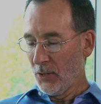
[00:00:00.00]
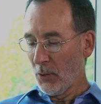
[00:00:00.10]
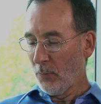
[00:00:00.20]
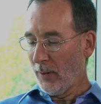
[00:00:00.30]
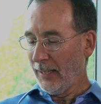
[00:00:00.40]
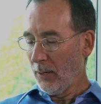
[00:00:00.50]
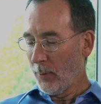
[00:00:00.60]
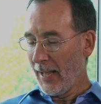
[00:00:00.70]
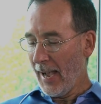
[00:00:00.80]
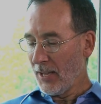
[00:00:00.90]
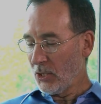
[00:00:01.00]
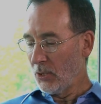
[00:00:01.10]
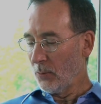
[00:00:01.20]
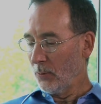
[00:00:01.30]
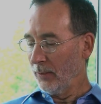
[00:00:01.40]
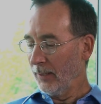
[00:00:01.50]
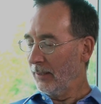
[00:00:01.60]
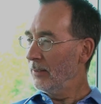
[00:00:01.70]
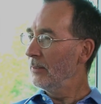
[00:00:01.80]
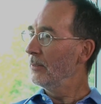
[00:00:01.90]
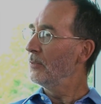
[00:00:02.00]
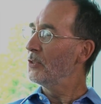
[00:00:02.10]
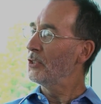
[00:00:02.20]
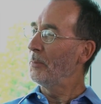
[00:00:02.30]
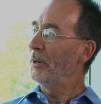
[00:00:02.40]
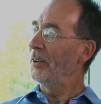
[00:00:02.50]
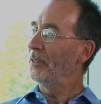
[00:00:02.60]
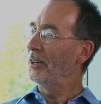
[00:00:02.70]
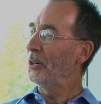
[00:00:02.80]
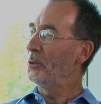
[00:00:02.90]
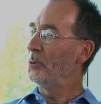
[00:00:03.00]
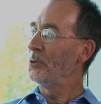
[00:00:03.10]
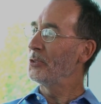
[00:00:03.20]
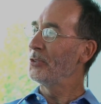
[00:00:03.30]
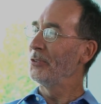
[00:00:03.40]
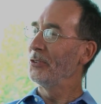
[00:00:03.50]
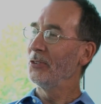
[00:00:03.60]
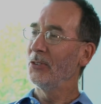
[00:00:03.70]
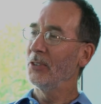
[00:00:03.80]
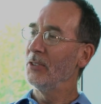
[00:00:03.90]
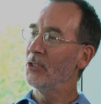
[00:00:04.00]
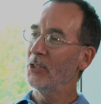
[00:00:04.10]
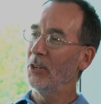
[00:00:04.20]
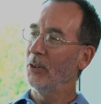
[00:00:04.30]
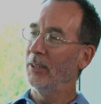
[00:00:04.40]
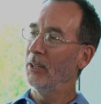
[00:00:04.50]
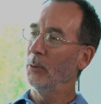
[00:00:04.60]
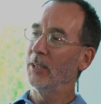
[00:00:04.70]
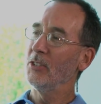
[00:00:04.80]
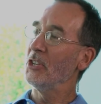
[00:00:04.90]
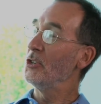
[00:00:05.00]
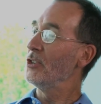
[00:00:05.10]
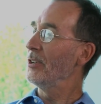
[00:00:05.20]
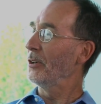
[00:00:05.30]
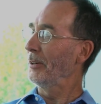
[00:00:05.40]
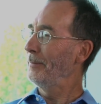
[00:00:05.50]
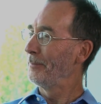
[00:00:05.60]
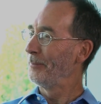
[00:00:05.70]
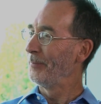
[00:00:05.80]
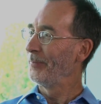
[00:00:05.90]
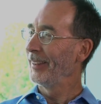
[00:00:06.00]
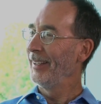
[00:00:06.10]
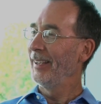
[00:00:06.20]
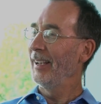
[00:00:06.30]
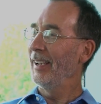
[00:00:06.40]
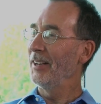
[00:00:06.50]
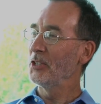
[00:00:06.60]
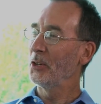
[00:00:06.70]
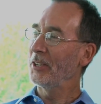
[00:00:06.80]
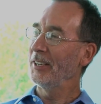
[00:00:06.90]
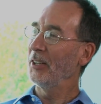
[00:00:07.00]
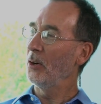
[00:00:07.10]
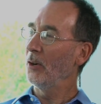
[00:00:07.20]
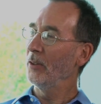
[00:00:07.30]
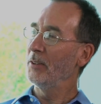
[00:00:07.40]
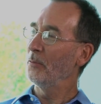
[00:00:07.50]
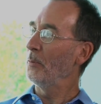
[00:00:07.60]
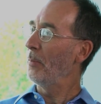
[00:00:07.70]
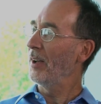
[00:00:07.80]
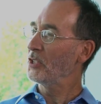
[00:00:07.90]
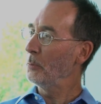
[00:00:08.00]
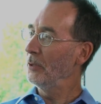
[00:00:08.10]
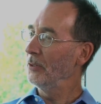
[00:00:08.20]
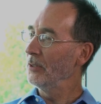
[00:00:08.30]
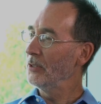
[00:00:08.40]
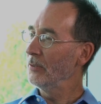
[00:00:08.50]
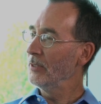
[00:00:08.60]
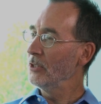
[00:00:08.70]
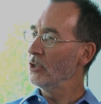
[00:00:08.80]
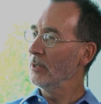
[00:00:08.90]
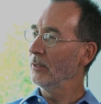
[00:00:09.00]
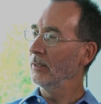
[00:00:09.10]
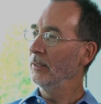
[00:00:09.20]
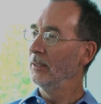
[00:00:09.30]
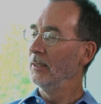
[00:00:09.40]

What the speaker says: So finally, I want to ask you, like someone out there who's considering going into engineering and is looking at all the different possibilities of engineering,